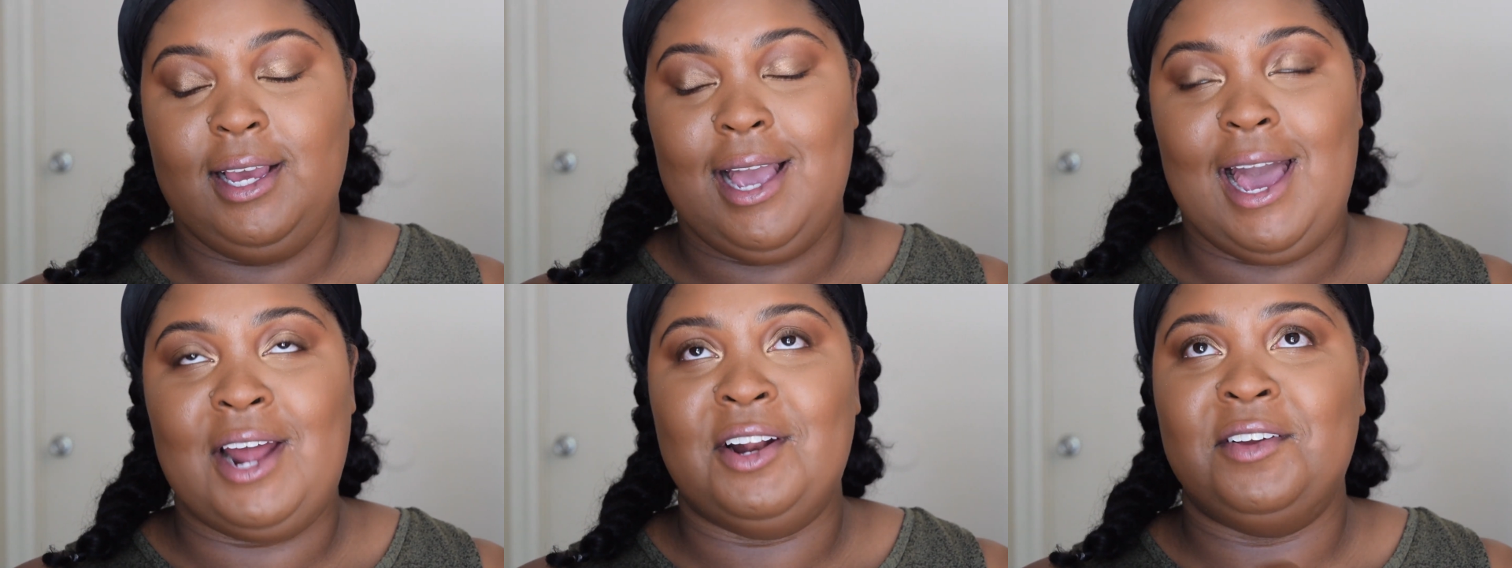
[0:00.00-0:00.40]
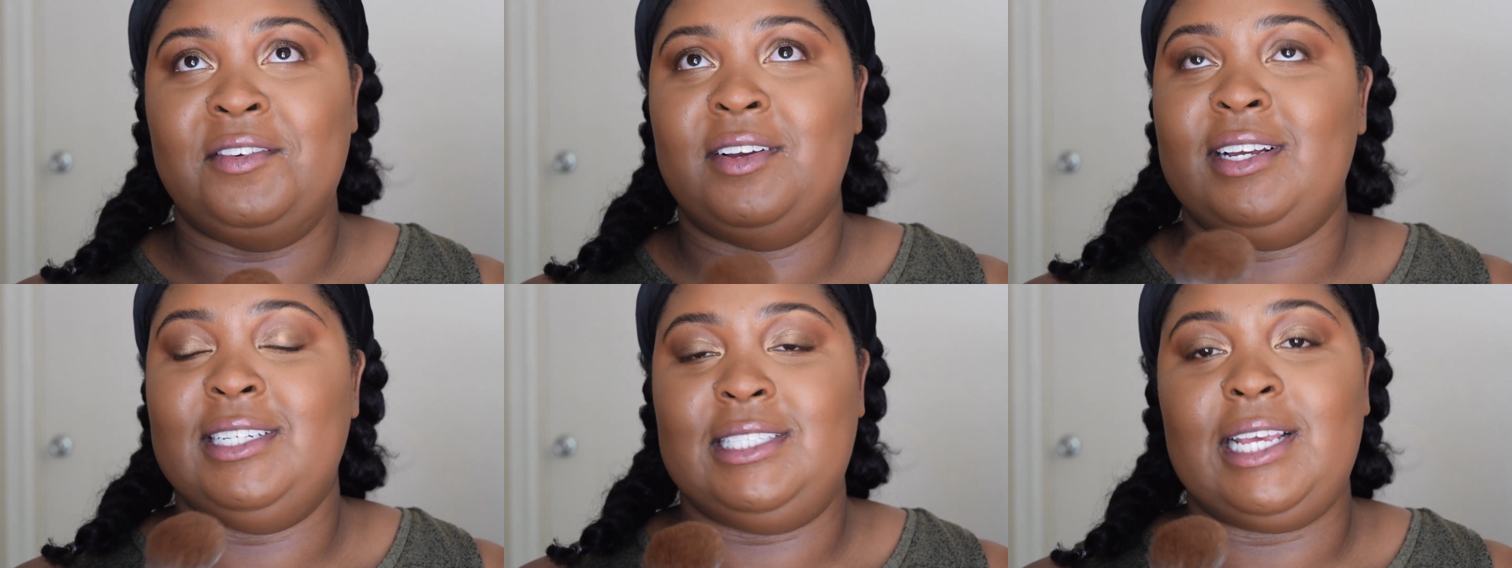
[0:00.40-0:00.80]
I don't
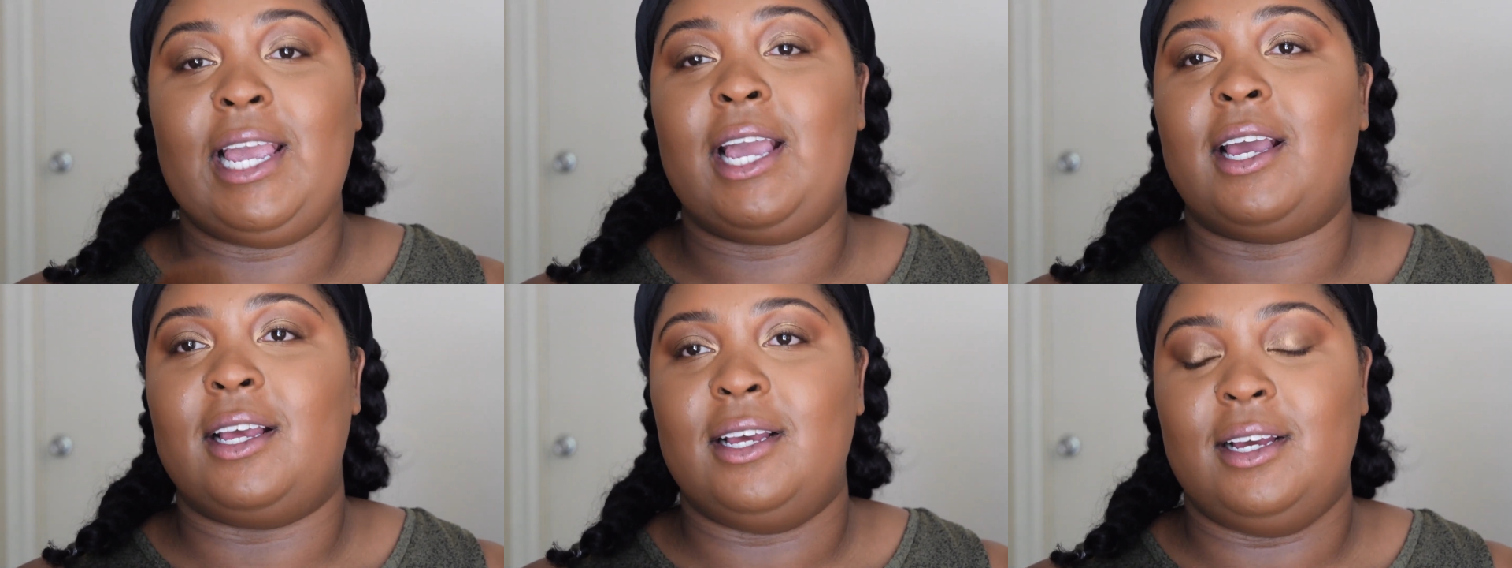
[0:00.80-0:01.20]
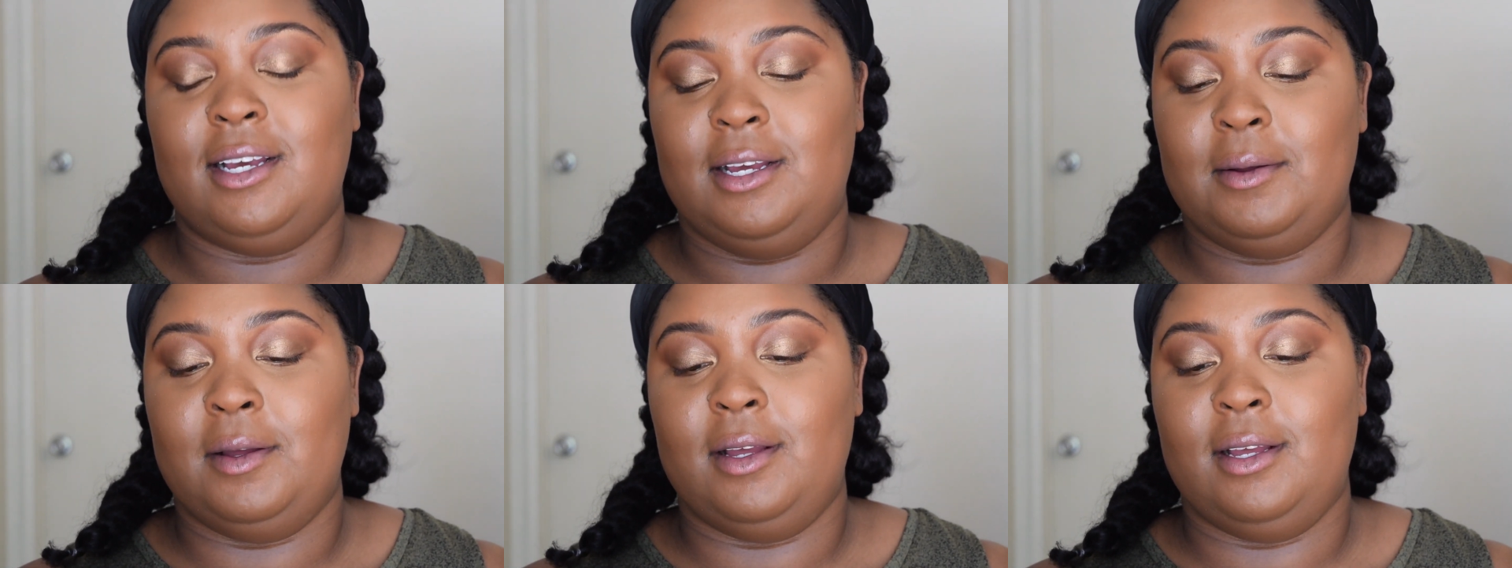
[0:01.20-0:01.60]
know, it's like
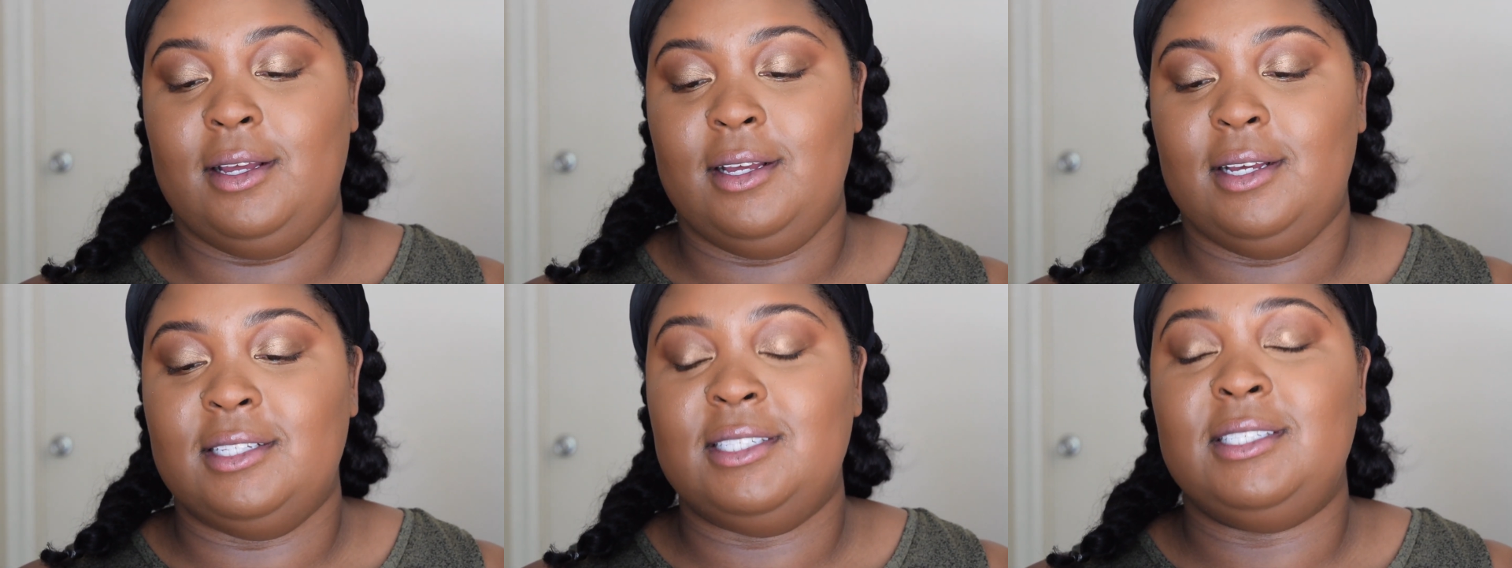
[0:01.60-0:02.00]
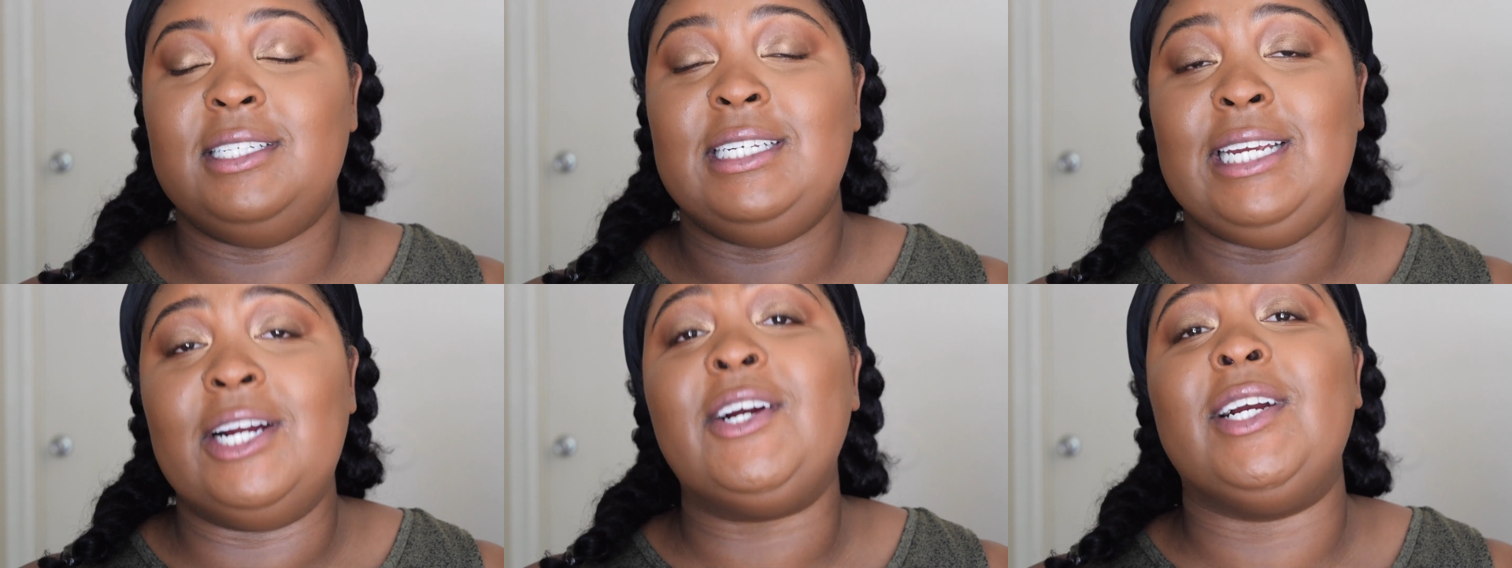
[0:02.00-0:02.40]

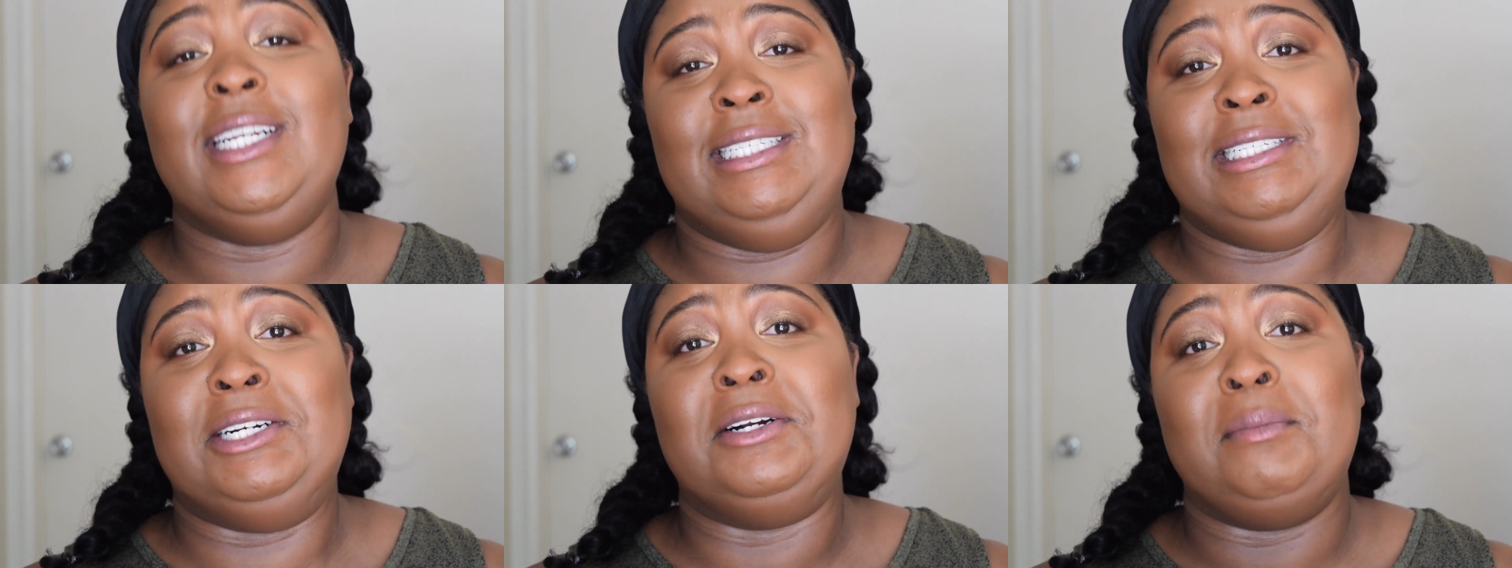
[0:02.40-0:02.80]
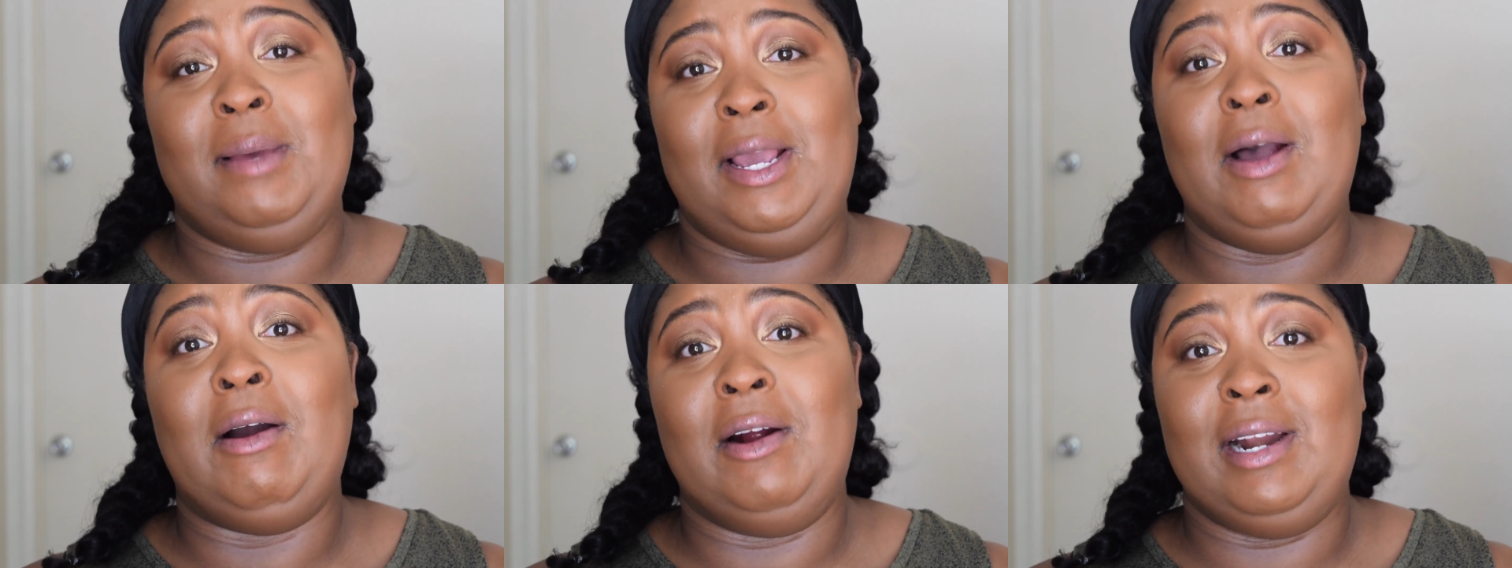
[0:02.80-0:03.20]
near and dear to
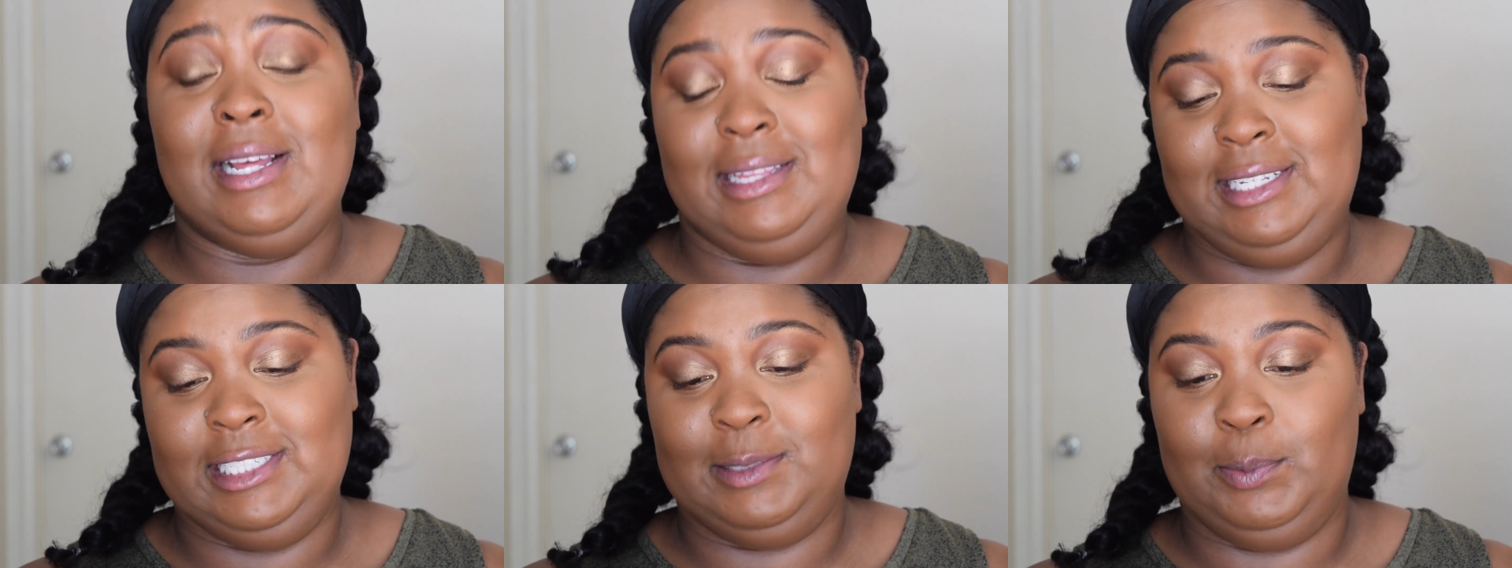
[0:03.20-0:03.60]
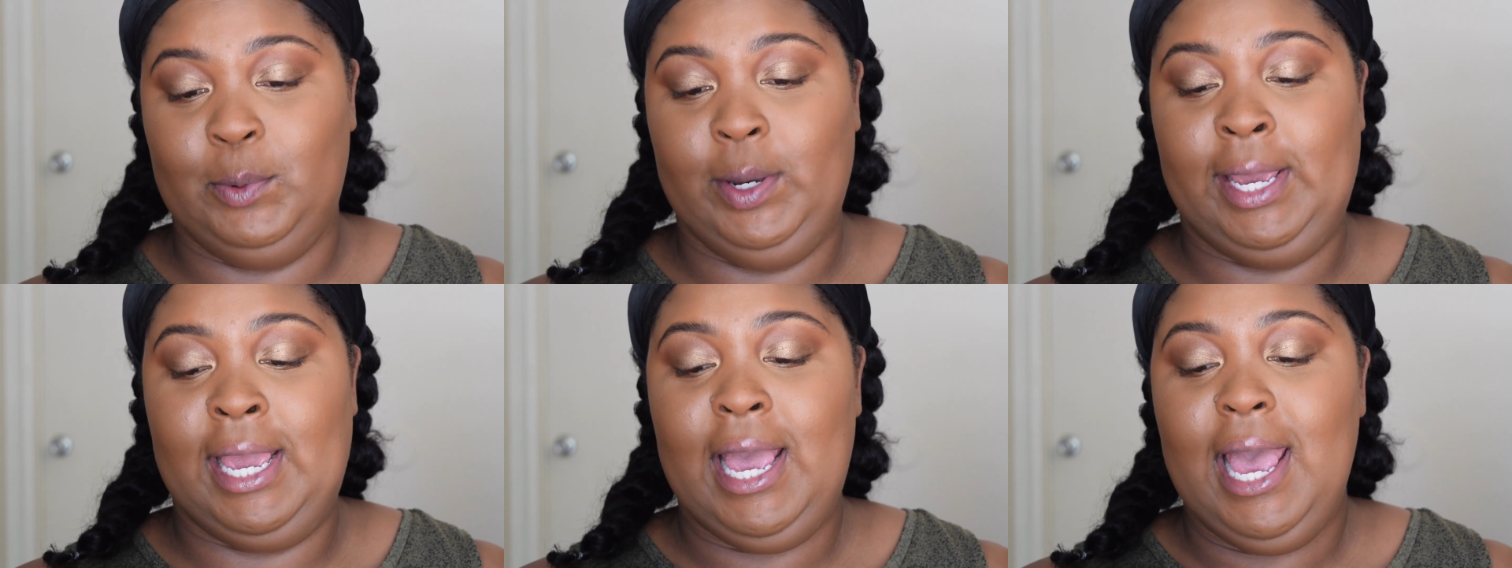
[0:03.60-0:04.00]
my heart at this
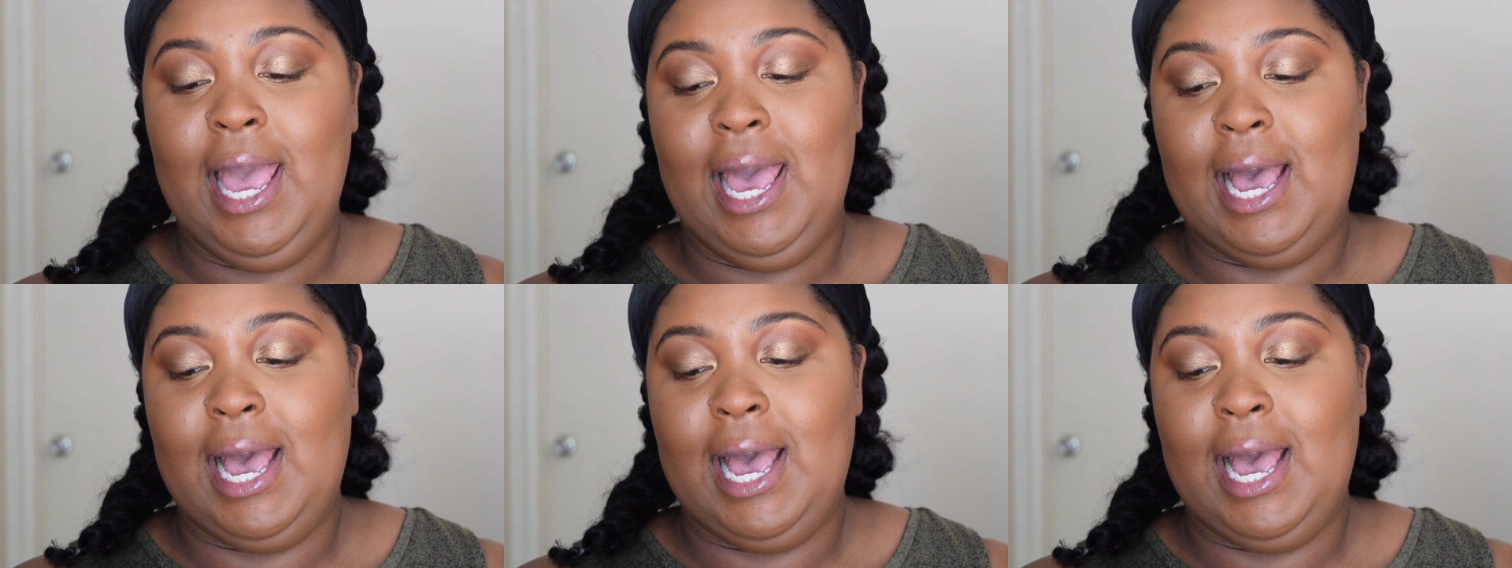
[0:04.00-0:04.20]
point.